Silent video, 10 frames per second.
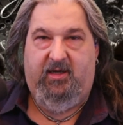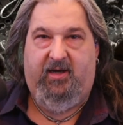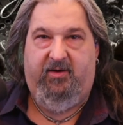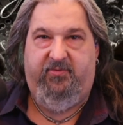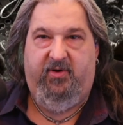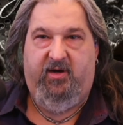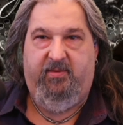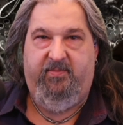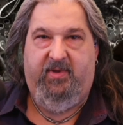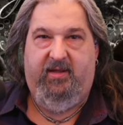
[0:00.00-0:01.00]

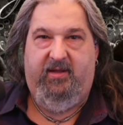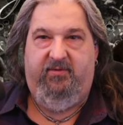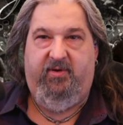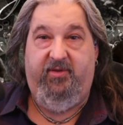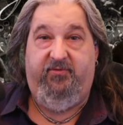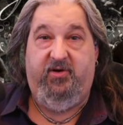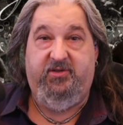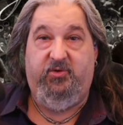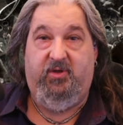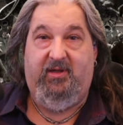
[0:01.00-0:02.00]
from the
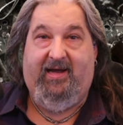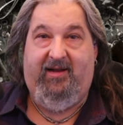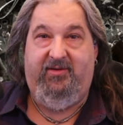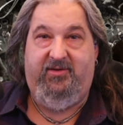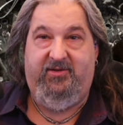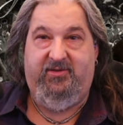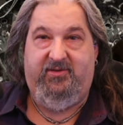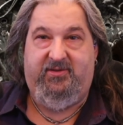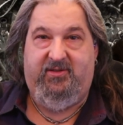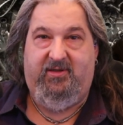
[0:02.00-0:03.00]
virtual
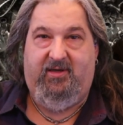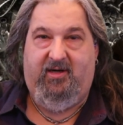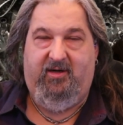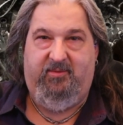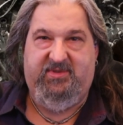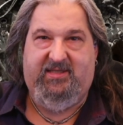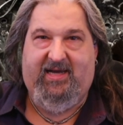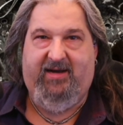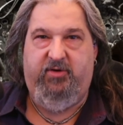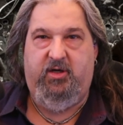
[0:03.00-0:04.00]
Islanders Arms
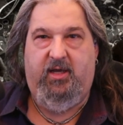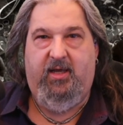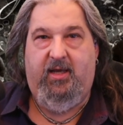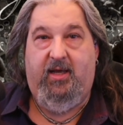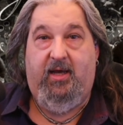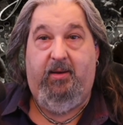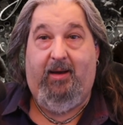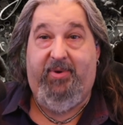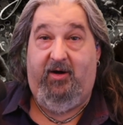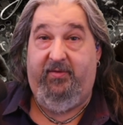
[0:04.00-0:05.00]
Tavern.
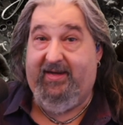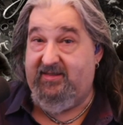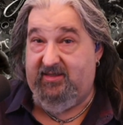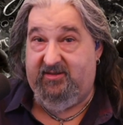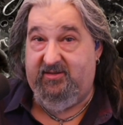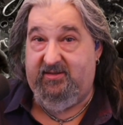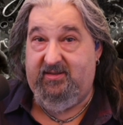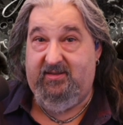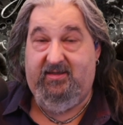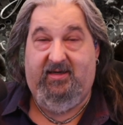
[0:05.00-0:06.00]
Apparently, it doesn't.
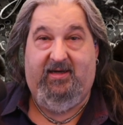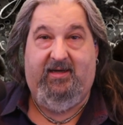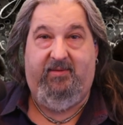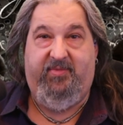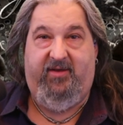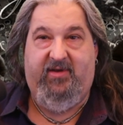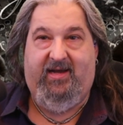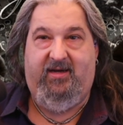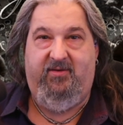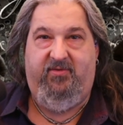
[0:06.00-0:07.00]
They've
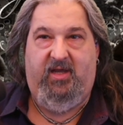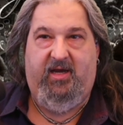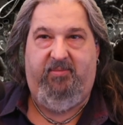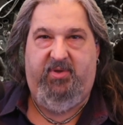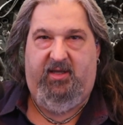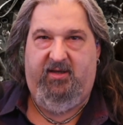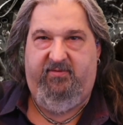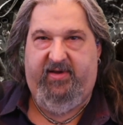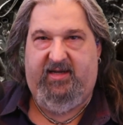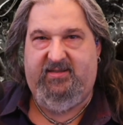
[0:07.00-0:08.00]
added a VIP
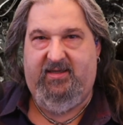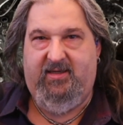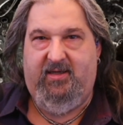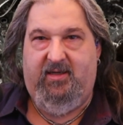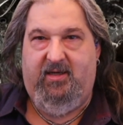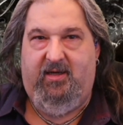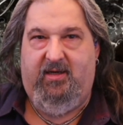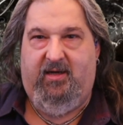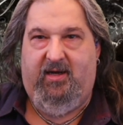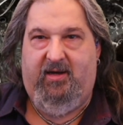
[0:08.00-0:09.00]
event
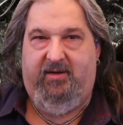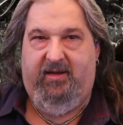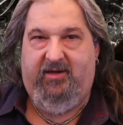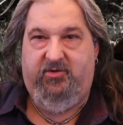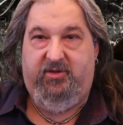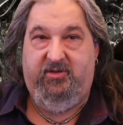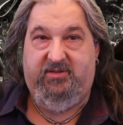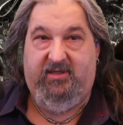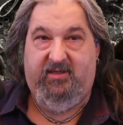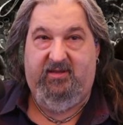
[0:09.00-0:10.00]

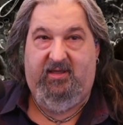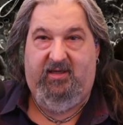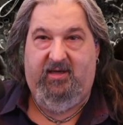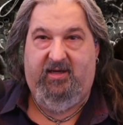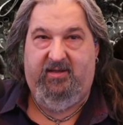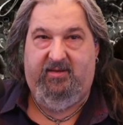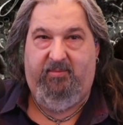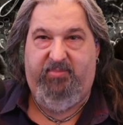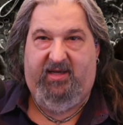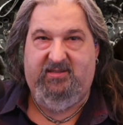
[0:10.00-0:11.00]
introducing the
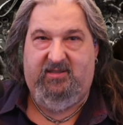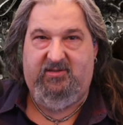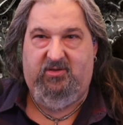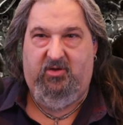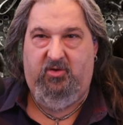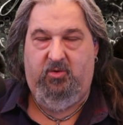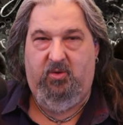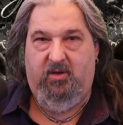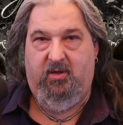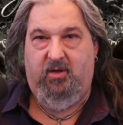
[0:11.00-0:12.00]
bassist who
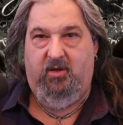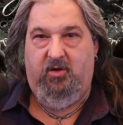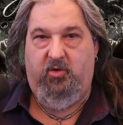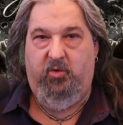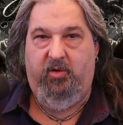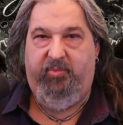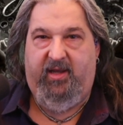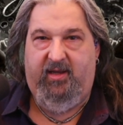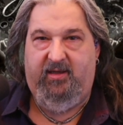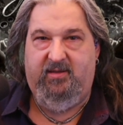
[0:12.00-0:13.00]
will
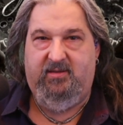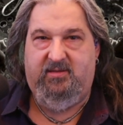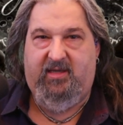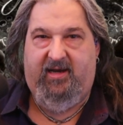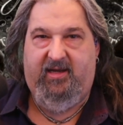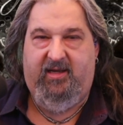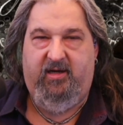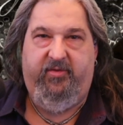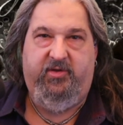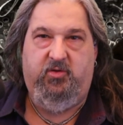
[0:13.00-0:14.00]
be standing in
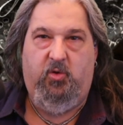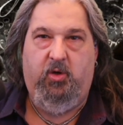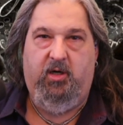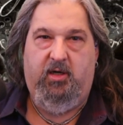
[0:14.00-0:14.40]
on the tour.